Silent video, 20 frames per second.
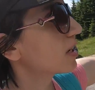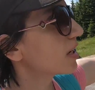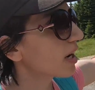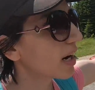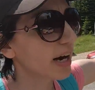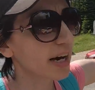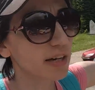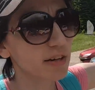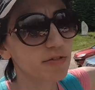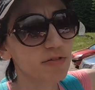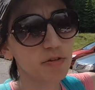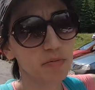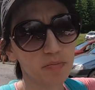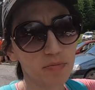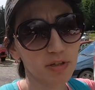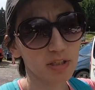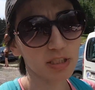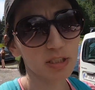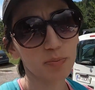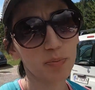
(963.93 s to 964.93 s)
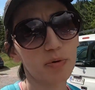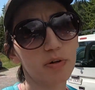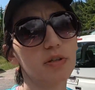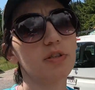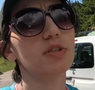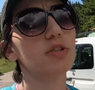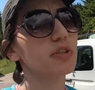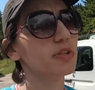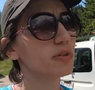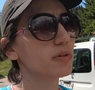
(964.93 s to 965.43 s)
hike from this part
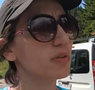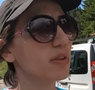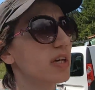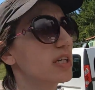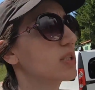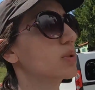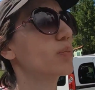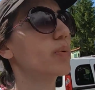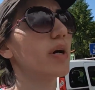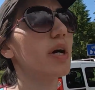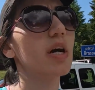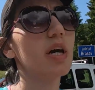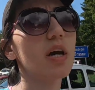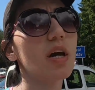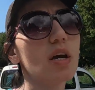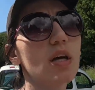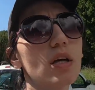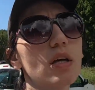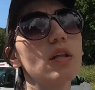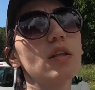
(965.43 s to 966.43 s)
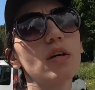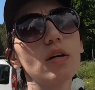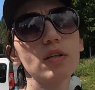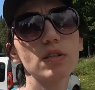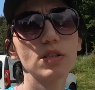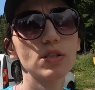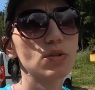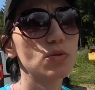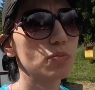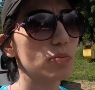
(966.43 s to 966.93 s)
too. That's why there are
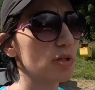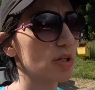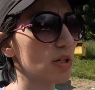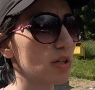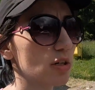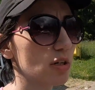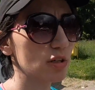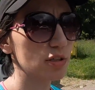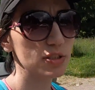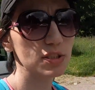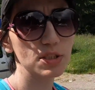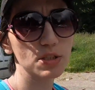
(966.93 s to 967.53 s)
so many cars